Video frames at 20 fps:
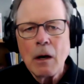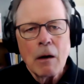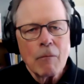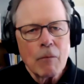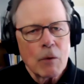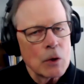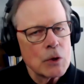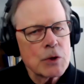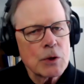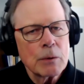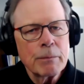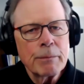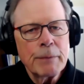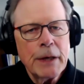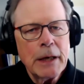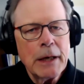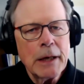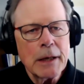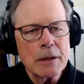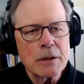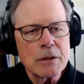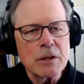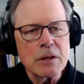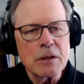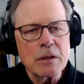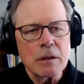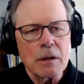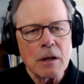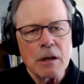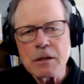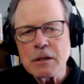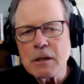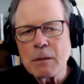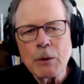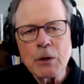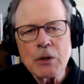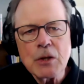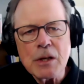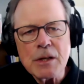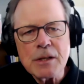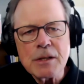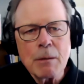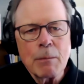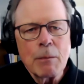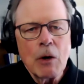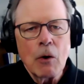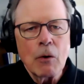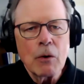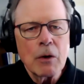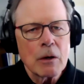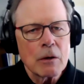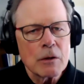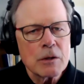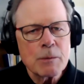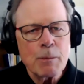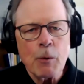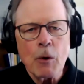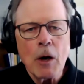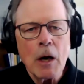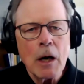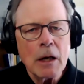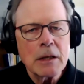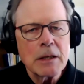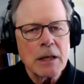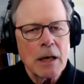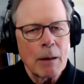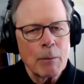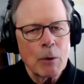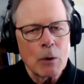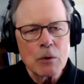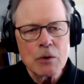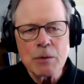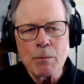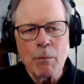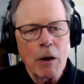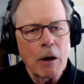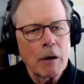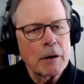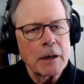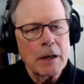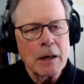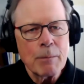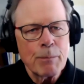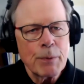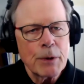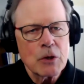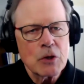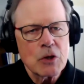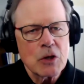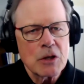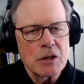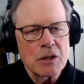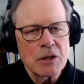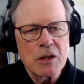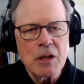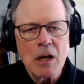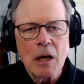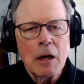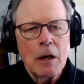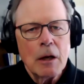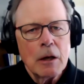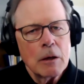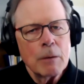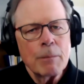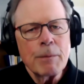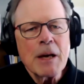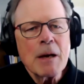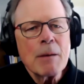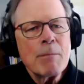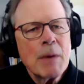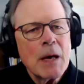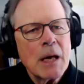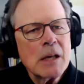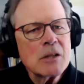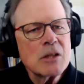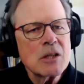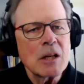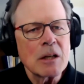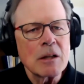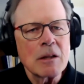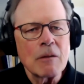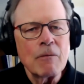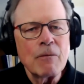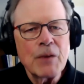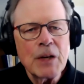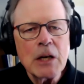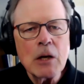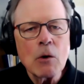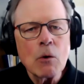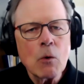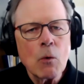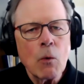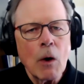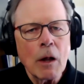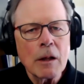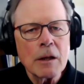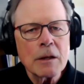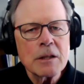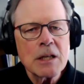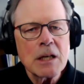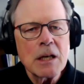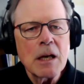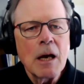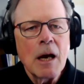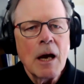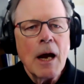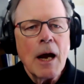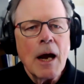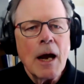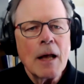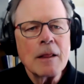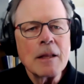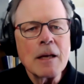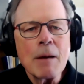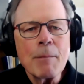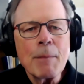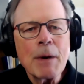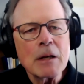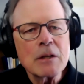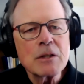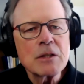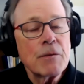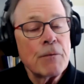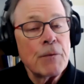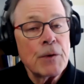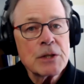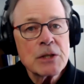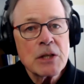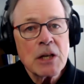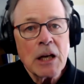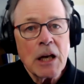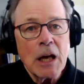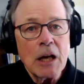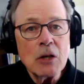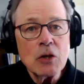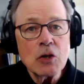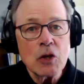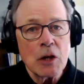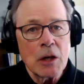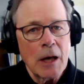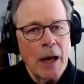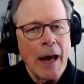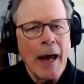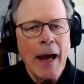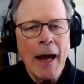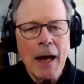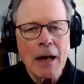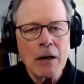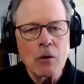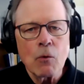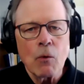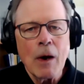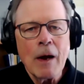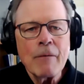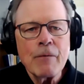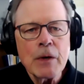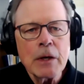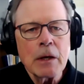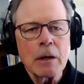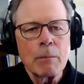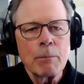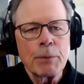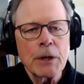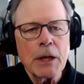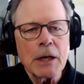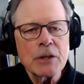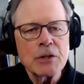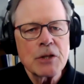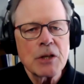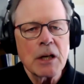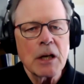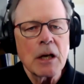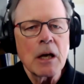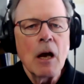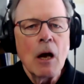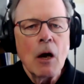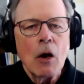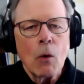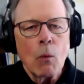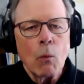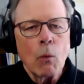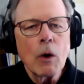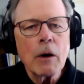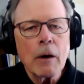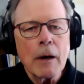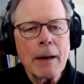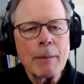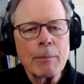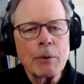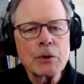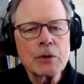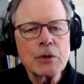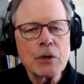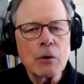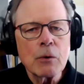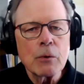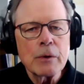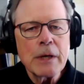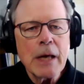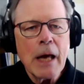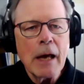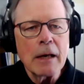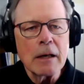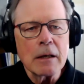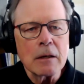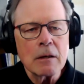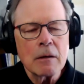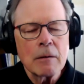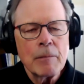virtual meetings, customer testimonials, product demos, marketing pitches. You'll be amazed at the video quality and the amount of sophistication and graphic complexity we're able to create.